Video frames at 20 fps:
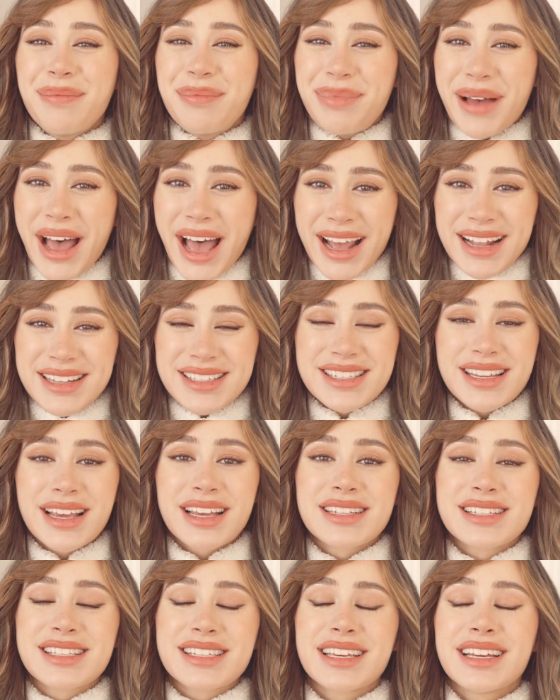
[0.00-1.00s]
but
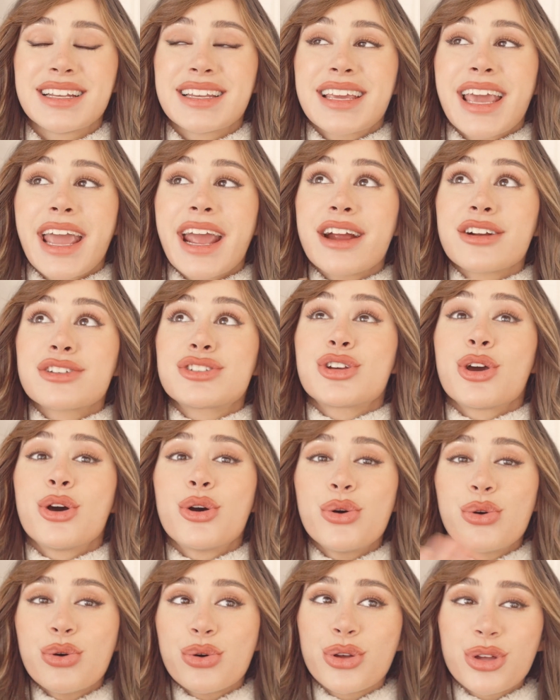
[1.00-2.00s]
skincare
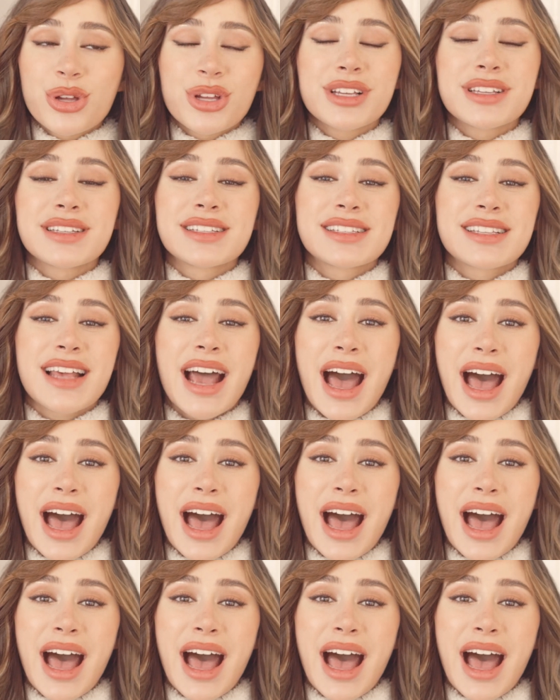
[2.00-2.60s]
tools.